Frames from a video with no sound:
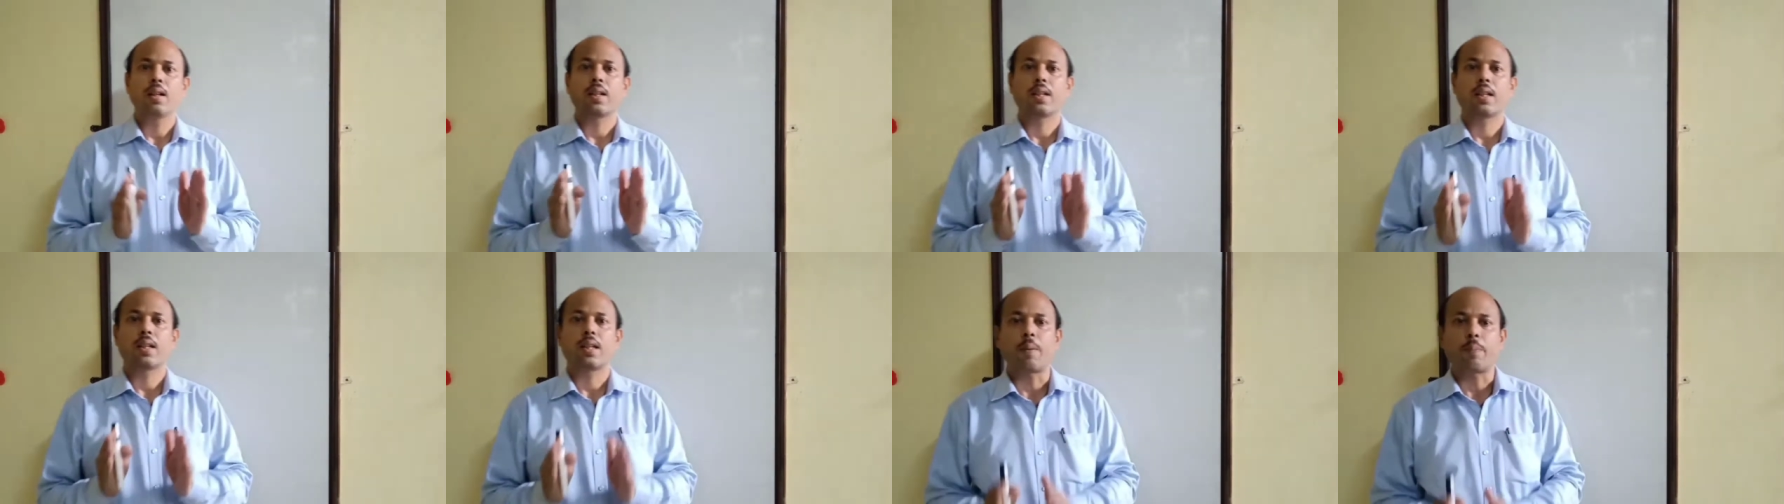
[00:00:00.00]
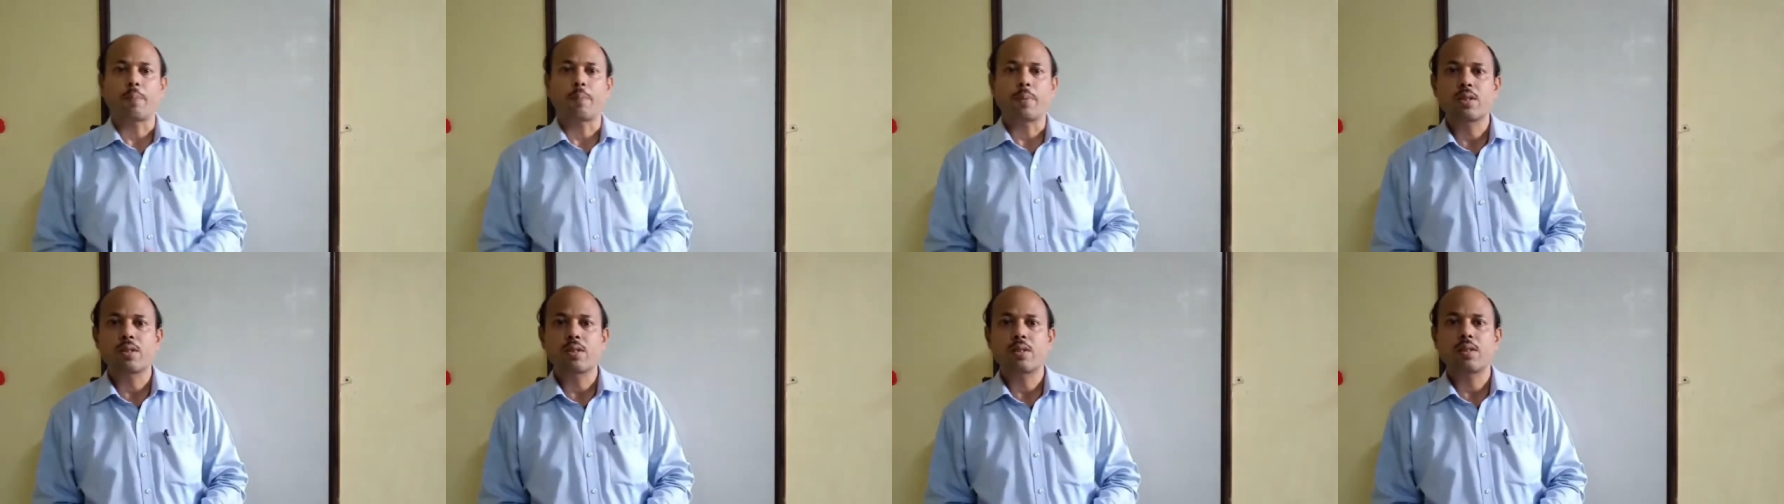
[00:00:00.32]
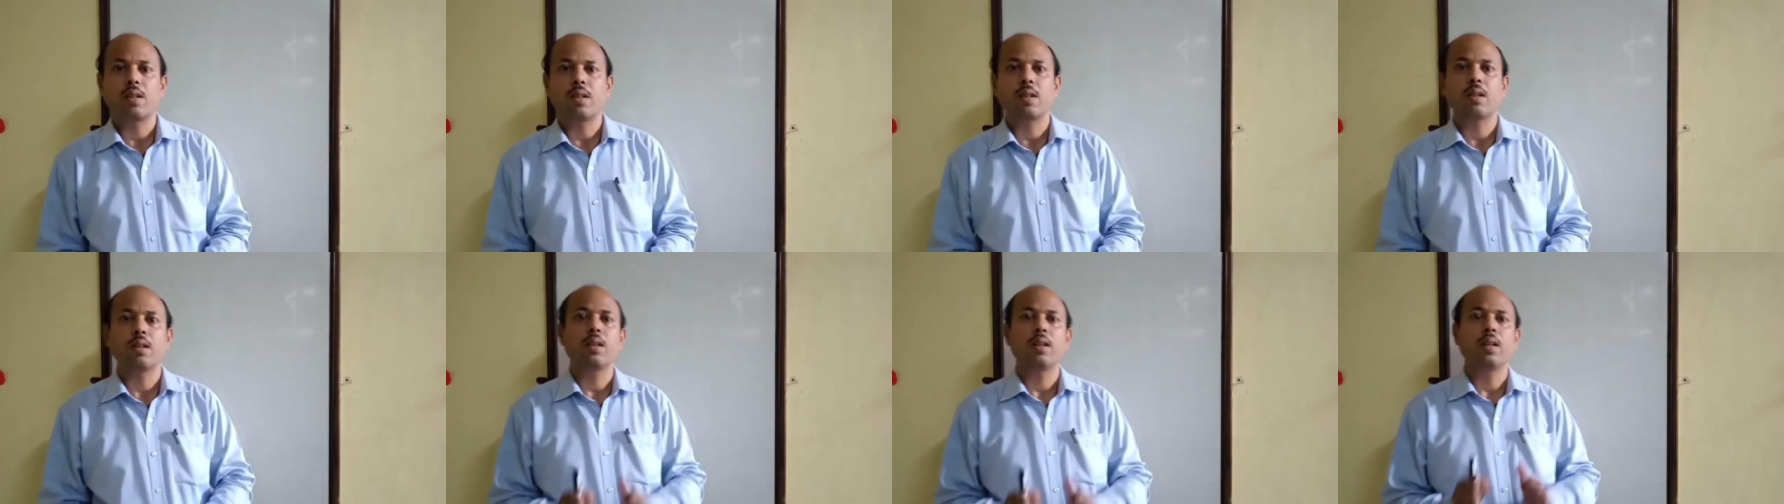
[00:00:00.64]

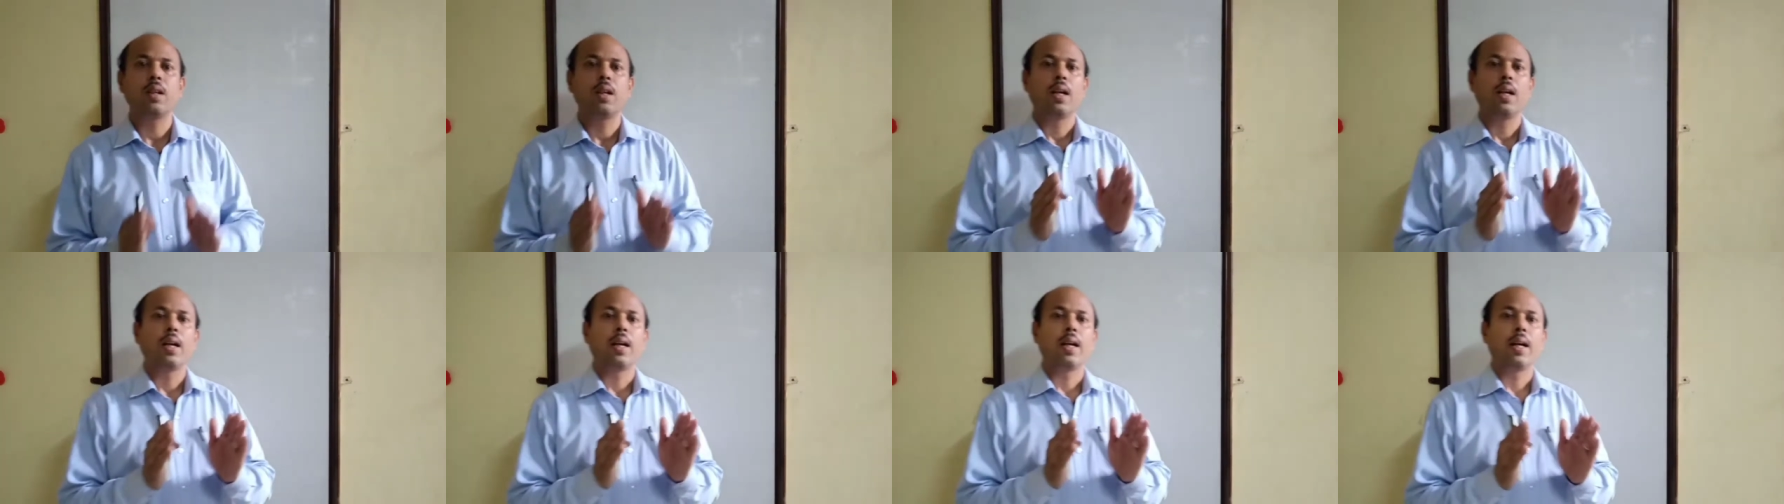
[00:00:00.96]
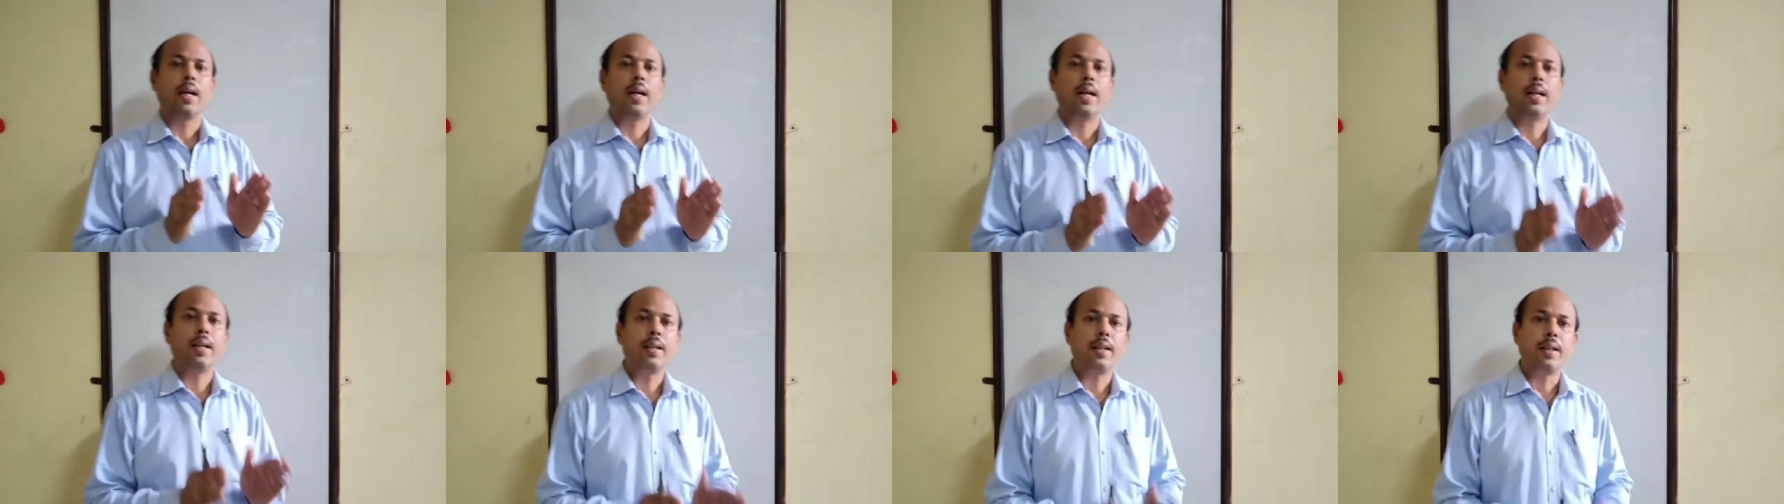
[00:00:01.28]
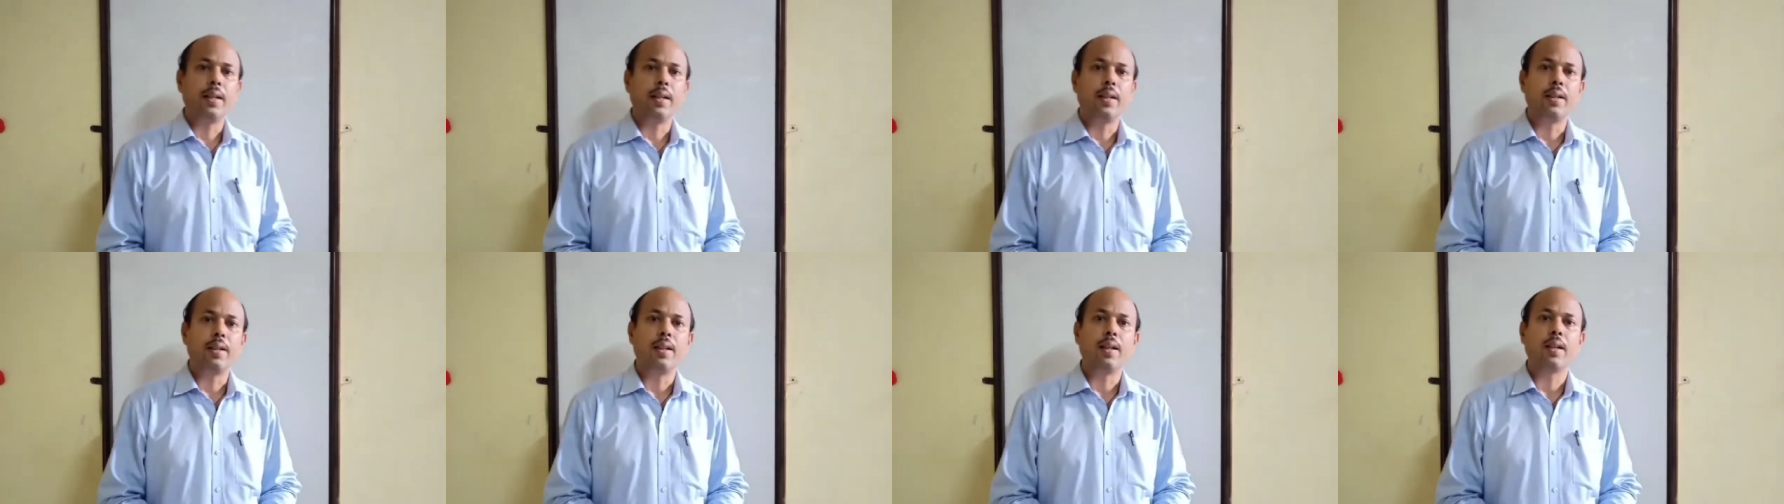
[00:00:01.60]
capacitor and
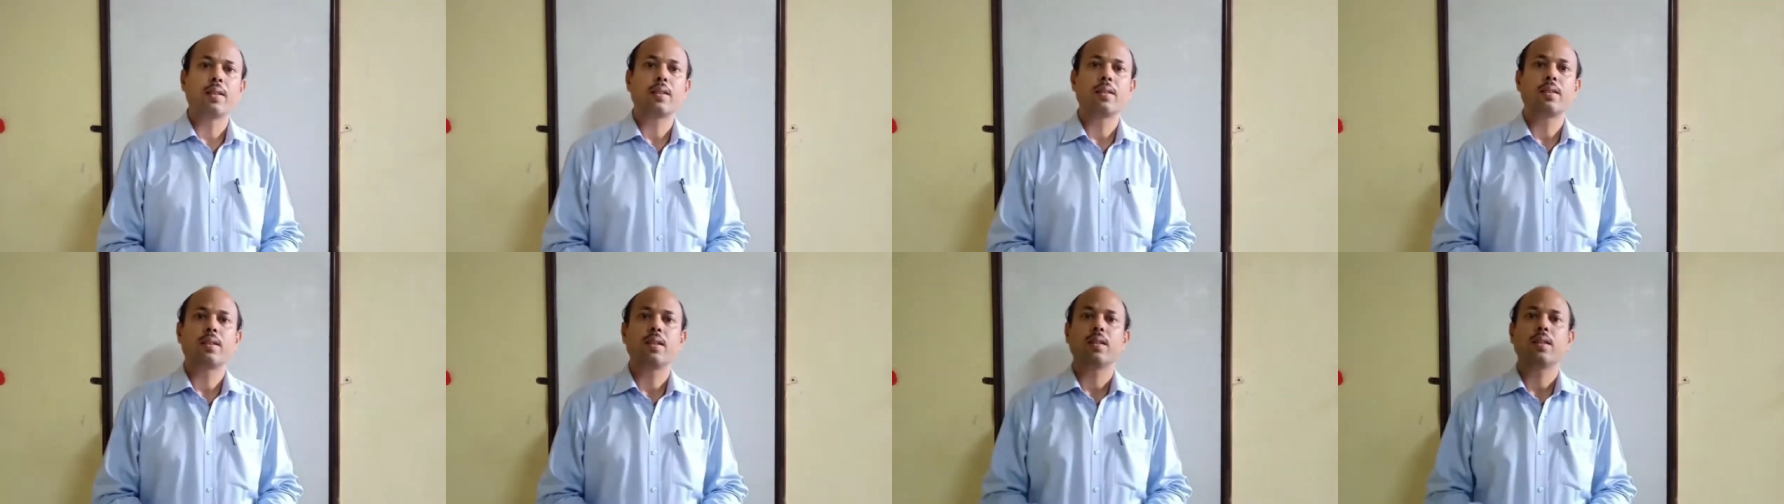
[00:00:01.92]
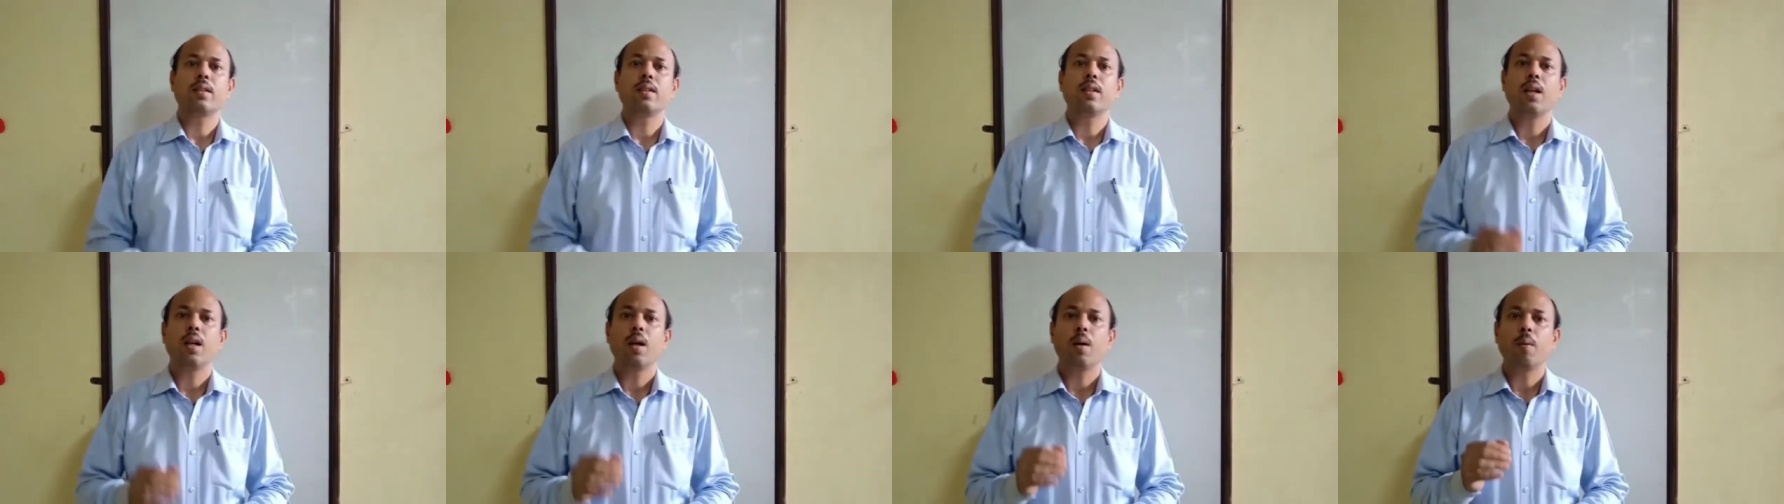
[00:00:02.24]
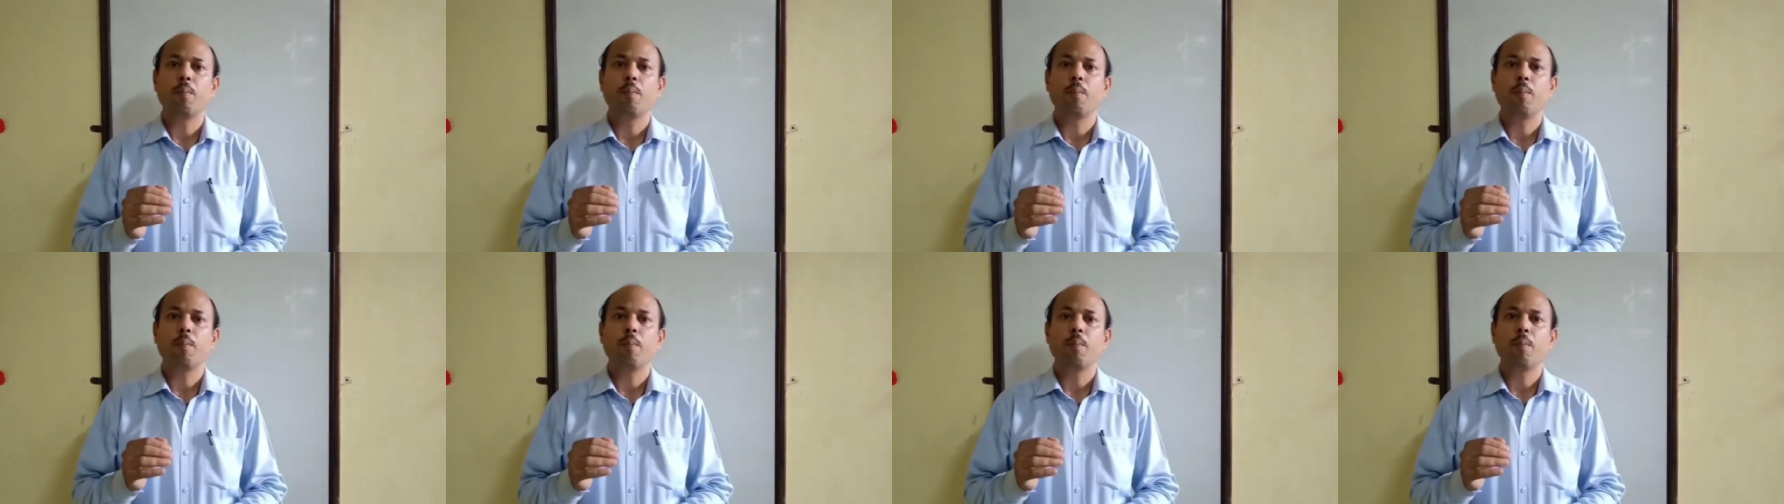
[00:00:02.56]
inductor